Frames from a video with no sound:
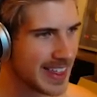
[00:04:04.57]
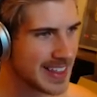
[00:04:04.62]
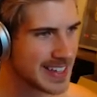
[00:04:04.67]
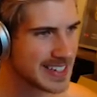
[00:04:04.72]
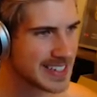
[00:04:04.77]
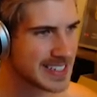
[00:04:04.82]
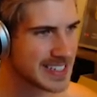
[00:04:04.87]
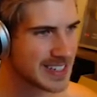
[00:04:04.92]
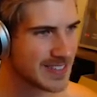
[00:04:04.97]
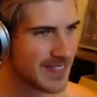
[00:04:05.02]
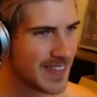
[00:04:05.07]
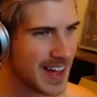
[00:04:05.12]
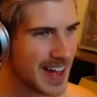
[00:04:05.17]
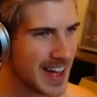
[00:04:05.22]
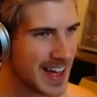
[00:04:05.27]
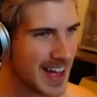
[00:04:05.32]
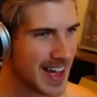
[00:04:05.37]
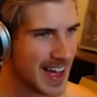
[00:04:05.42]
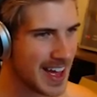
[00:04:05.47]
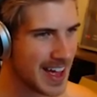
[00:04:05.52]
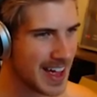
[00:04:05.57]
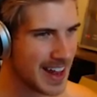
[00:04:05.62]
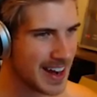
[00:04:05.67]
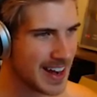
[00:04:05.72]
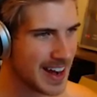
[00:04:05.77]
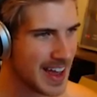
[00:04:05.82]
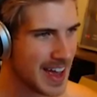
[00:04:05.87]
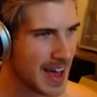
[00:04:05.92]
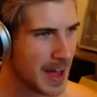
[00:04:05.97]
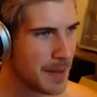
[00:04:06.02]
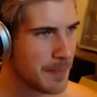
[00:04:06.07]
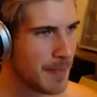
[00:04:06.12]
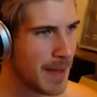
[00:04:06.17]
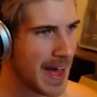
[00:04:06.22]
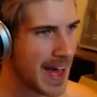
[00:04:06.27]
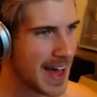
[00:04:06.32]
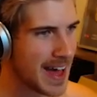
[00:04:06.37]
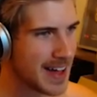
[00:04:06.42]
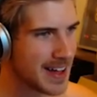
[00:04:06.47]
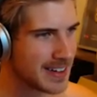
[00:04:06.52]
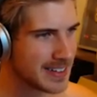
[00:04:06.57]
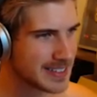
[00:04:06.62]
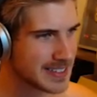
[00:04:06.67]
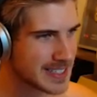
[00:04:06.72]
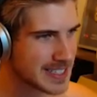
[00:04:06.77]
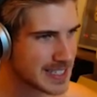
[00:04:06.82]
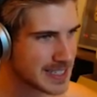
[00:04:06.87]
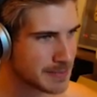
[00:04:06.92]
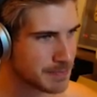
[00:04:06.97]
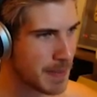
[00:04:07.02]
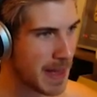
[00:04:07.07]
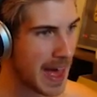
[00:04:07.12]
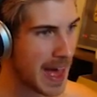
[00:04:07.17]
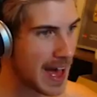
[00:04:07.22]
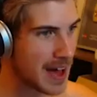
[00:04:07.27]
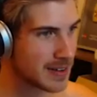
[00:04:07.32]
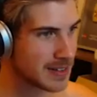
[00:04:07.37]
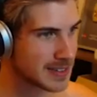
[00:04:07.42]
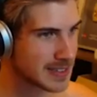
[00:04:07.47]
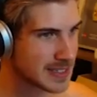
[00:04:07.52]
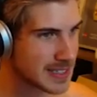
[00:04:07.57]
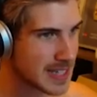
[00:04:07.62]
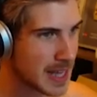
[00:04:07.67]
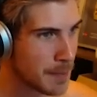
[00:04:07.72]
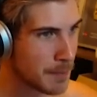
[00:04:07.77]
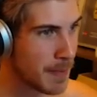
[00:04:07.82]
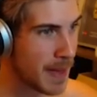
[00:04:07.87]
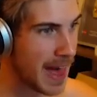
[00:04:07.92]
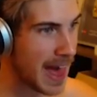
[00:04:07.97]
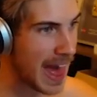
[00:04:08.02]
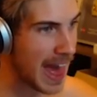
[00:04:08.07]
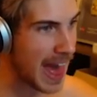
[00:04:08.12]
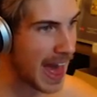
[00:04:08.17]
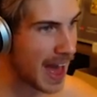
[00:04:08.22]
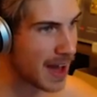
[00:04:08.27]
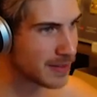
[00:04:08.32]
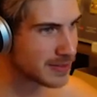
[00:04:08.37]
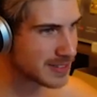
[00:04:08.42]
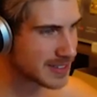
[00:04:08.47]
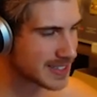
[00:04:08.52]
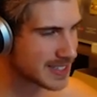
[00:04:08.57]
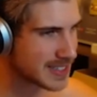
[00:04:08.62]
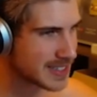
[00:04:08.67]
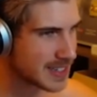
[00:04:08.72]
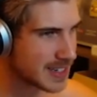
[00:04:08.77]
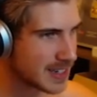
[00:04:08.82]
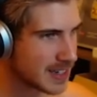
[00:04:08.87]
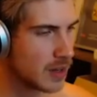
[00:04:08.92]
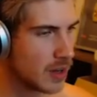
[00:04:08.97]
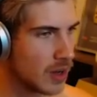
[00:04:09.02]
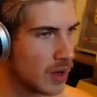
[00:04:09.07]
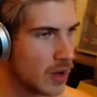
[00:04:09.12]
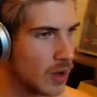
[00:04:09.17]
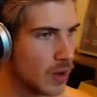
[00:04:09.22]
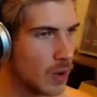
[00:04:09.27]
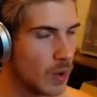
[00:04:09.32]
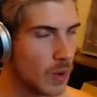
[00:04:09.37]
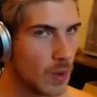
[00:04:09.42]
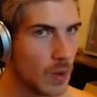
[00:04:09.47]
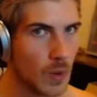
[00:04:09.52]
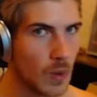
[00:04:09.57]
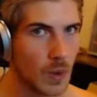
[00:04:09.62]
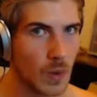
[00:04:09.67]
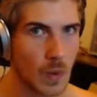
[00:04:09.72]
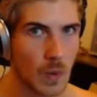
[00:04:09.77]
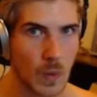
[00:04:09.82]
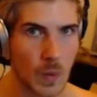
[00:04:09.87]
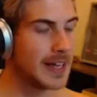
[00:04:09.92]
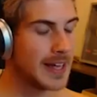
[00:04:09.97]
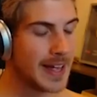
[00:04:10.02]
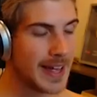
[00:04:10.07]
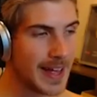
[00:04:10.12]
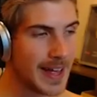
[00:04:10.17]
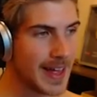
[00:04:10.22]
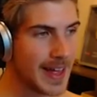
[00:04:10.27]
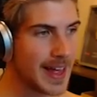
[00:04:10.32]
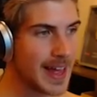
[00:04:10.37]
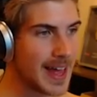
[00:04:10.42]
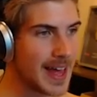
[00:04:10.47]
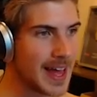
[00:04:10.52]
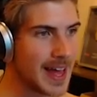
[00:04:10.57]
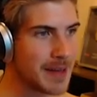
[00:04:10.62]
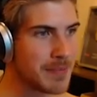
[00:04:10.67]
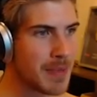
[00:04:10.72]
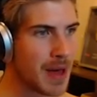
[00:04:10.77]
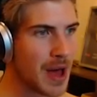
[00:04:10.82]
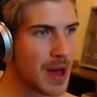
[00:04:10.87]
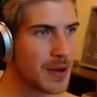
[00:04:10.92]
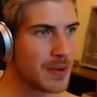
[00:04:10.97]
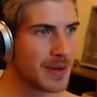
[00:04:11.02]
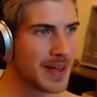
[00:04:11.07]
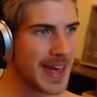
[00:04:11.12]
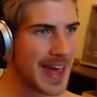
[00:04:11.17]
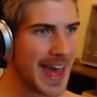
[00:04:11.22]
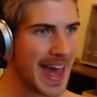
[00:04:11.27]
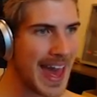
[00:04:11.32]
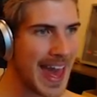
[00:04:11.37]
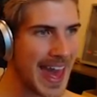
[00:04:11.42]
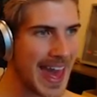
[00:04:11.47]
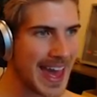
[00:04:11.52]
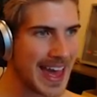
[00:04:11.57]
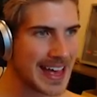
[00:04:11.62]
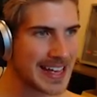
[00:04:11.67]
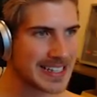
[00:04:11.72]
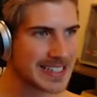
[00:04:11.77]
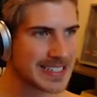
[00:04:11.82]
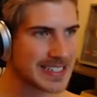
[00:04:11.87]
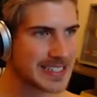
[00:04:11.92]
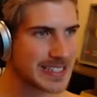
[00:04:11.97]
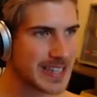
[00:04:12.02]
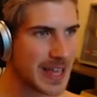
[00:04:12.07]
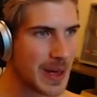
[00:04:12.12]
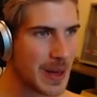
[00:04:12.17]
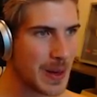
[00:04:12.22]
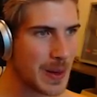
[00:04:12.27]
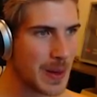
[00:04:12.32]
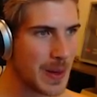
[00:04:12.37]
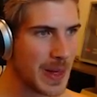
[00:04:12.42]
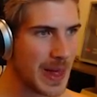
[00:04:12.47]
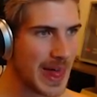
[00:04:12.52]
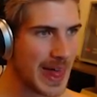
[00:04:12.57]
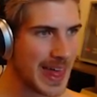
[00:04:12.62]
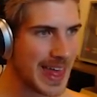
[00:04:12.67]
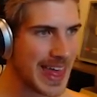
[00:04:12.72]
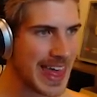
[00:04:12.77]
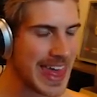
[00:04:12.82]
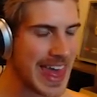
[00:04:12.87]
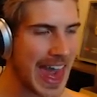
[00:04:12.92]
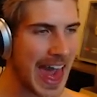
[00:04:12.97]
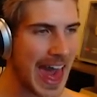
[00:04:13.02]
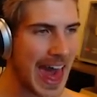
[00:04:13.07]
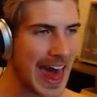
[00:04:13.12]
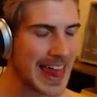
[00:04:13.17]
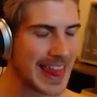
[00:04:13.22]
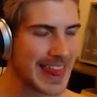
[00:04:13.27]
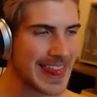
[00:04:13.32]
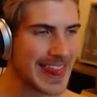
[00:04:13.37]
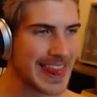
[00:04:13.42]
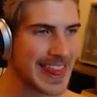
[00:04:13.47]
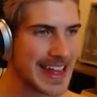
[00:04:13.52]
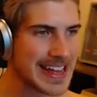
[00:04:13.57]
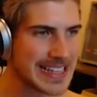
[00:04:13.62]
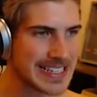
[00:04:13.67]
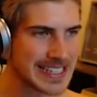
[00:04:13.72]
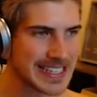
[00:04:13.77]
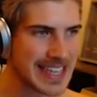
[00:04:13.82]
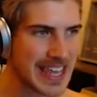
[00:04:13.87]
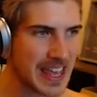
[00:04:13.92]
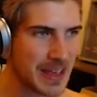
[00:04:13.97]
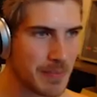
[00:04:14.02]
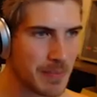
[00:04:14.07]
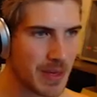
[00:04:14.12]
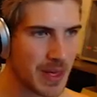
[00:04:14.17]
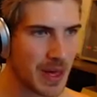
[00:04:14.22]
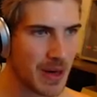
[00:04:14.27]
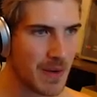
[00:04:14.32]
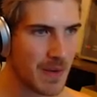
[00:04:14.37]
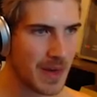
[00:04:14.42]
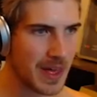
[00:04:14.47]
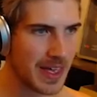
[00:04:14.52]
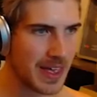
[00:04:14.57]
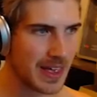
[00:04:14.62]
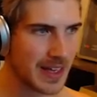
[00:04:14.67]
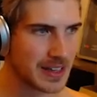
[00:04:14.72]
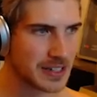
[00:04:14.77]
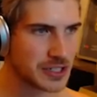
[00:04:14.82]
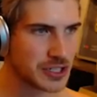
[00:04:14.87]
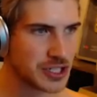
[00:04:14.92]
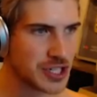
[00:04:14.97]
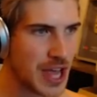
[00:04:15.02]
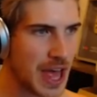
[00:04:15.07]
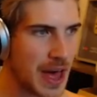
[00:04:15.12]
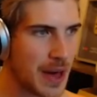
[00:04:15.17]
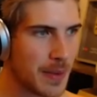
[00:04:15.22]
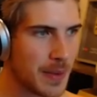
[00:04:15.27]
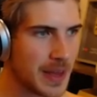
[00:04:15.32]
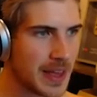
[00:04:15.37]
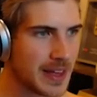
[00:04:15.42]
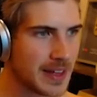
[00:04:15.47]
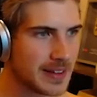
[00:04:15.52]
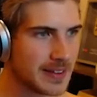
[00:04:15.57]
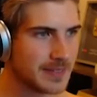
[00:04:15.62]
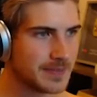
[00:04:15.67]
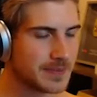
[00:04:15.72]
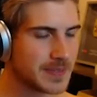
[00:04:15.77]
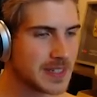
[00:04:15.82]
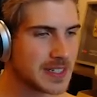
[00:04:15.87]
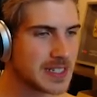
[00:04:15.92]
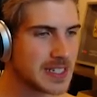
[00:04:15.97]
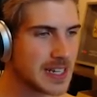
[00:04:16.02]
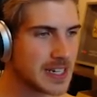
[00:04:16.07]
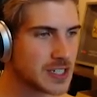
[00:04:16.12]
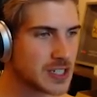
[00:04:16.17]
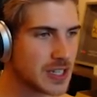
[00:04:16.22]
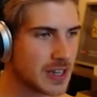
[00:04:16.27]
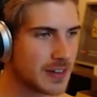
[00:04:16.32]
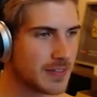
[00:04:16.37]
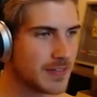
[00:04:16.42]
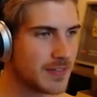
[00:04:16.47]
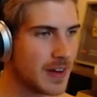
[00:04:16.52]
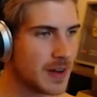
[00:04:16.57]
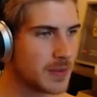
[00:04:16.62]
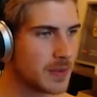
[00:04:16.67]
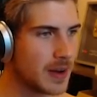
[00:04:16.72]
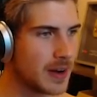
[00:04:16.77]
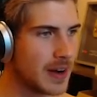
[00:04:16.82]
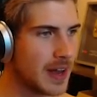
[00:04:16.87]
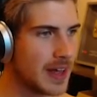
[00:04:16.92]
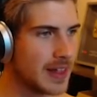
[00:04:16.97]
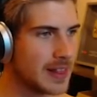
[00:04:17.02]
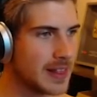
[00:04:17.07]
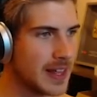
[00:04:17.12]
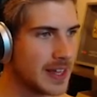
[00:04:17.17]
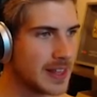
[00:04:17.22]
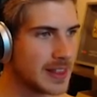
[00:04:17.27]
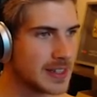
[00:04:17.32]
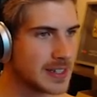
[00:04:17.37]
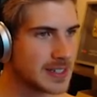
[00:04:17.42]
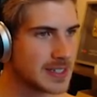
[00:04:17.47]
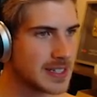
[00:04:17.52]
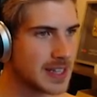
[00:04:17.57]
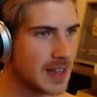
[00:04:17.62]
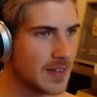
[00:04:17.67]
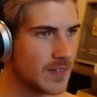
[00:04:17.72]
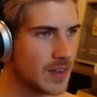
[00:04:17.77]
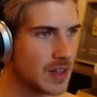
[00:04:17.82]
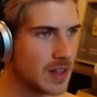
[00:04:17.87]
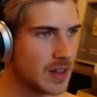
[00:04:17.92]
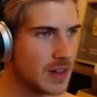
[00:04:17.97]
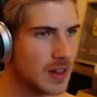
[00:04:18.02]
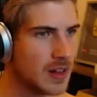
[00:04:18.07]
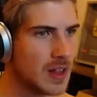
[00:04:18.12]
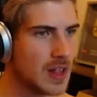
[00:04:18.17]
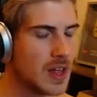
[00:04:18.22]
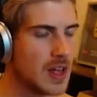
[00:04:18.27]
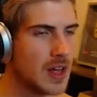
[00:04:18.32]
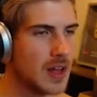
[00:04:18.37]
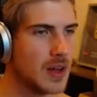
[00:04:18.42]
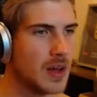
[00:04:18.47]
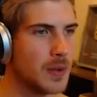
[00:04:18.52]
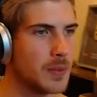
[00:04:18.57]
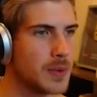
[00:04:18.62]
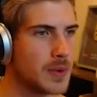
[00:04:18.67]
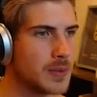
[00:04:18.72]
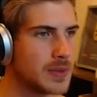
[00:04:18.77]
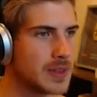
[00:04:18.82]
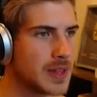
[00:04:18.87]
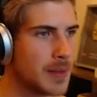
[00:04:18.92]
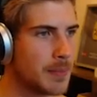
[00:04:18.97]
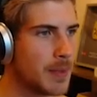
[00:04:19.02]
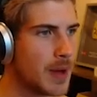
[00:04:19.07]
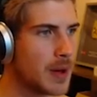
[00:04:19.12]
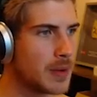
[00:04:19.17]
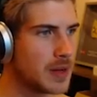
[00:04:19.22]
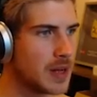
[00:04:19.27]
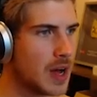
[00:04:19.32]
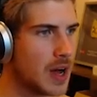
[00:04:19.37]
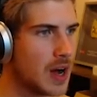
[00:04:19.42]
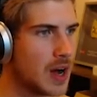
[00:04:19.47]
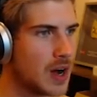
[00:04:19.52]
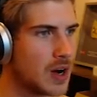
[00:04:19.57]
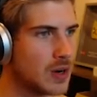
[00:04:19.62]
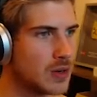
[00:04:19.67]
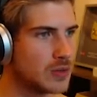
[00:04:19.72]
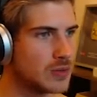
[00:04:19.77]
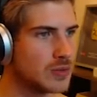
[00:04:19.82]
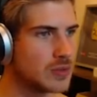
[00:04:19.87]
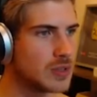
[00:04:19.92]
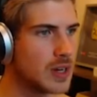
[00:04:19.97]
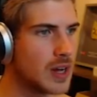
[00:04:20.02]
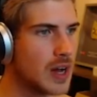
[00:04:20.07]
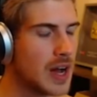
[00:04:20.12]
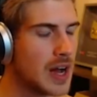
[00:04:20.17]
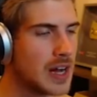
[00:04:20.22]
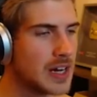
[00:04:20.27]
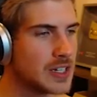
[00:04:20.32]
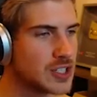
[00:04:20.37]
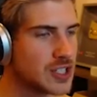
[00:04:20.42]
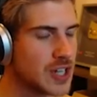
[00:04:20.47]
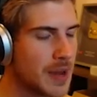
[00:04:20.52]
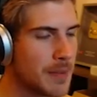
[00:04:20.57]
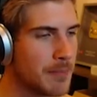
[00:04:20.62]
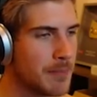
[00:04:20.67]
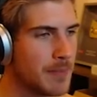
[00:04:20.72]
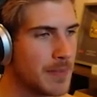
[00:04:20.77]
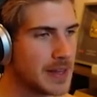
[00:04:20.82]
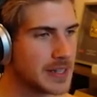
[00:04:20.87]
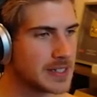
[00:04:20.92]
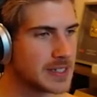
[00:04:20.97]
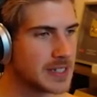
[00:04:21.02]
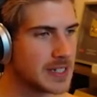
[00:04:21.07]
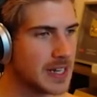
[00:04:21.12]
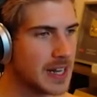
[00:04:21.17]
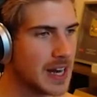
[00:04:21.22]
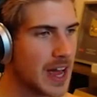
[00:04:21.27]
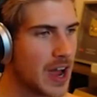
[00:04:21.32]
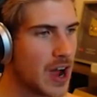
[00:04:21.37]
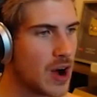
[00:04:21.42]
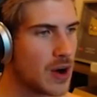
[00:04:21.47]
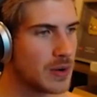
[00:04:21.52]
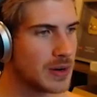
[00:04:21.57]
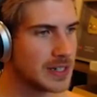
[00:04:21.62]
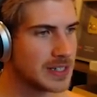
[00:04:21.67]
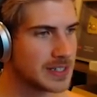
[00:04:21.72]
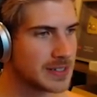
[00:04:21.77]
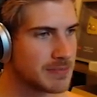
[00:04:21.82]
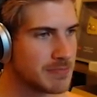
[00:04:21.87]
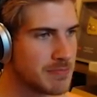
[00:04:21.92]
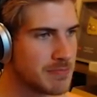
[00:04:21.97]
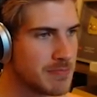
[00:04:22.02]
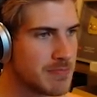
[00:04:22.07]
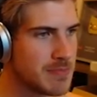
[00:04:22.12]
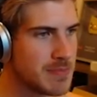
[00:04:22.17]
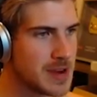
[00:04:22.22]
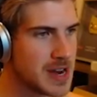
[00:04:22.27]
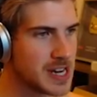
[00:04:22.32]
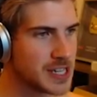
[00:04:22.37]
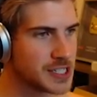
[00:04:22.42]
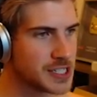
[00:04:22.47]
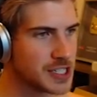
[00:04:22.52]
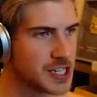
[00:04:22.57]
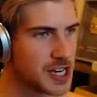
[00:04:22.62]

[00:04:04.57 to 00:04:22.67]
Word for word: This is fun! Bounce! bounce! Bounce! Bounce! Oh. Ahem. Okay, so yeah, let's keep going, shall we? This is actually a fun one. I like this level. I don't know what that ball. Oh gosh, I missed it. I always miss